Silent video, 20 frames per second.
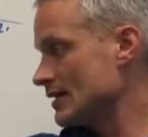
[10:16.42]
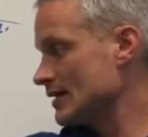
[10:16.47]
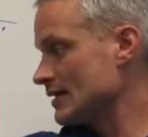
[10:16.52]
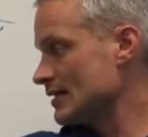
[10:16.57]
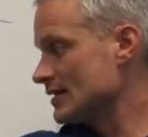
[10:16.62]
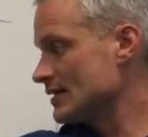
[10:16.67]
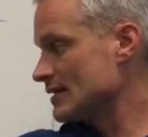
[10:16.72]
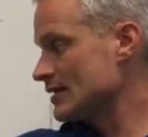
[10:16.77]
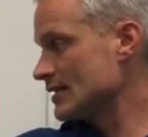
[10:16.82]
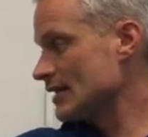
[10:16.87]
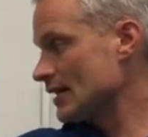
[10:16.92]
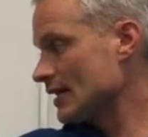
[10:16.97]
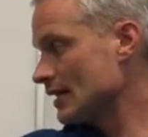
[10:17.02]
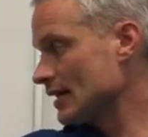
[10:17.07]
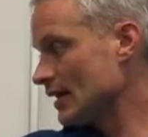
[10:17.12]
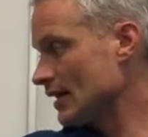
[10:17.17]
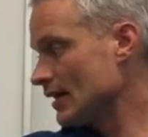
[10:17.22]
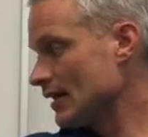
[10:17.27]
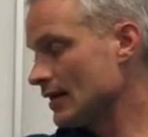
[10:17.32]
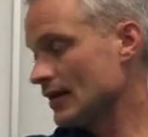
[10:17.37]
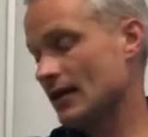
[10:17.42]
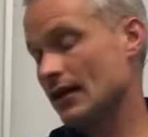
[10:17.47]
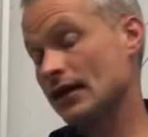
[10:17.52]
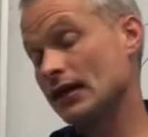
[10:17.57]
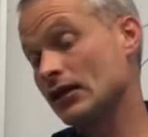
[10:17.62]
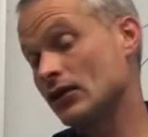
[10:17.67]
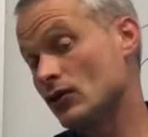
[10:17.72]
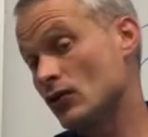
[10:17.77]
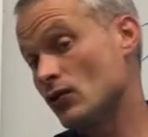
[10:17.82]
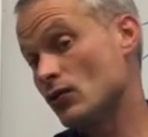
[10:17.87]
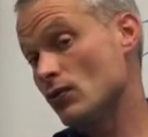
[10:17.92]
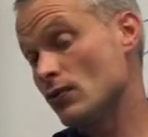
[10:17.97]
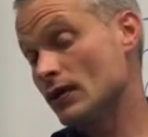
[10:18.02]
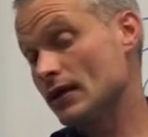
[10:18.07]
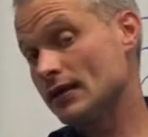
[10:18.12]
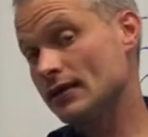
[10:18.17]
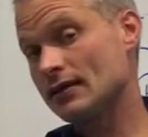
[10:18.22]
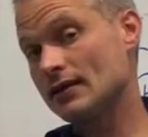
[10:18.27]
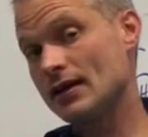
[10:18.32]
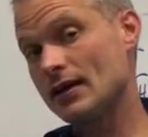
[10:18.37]
is sinking and
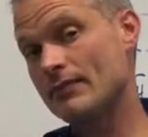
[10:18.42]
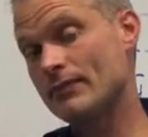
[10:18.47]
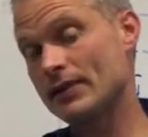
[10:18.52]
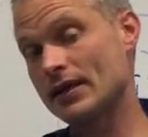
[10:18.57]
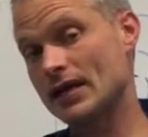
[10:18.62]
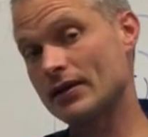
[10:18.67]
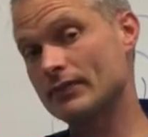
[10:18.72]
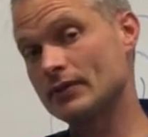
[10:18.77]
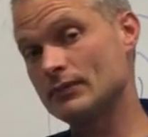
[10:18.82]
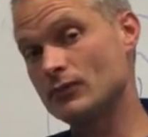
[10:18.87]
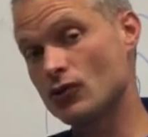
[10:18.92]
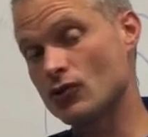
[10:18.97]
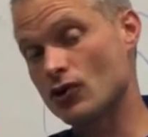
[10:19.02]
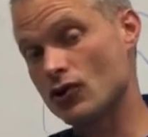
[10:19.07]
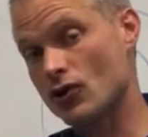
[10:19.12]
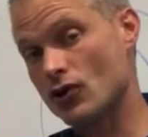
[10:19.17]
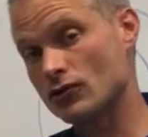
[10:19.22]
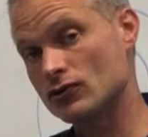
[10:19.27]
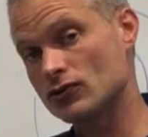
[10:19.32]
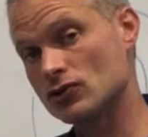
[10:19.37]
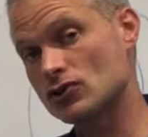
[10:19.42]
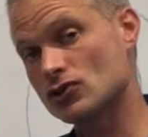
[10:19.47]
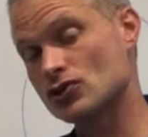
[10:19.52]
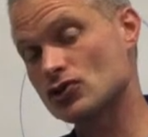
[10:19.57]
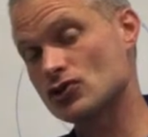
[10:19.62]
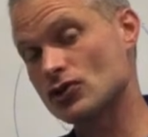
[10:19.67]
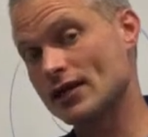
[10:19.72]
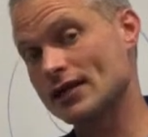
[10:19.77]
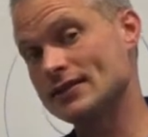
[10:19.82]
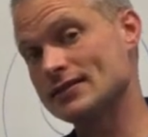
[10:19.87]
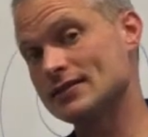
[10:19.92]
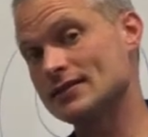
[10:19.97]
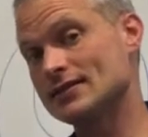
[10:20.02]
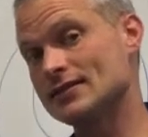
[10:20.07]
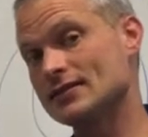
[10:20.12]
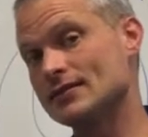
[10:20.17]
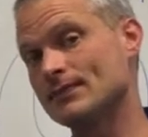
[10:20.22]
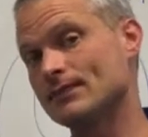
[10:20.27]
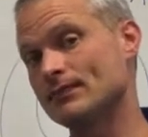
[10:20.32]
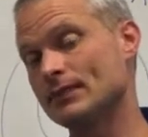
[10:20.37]
cooling and becoming more
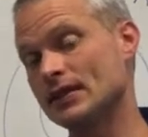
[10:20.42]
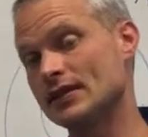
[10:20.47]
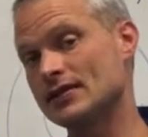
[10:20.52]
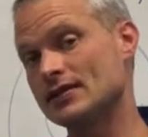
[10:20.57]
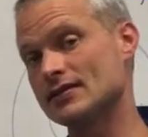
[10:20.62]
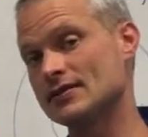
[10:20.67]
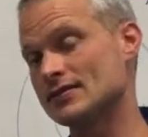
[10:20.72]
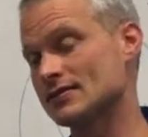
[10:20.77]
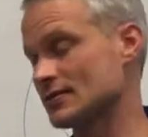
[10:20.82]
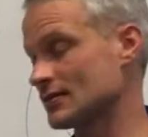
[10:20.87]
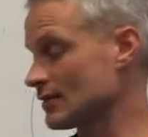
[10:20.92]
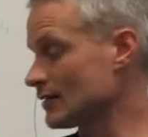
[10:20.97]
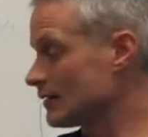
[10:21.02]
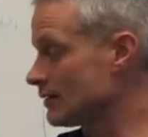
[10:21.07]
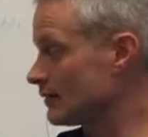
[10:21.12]
concentrated, because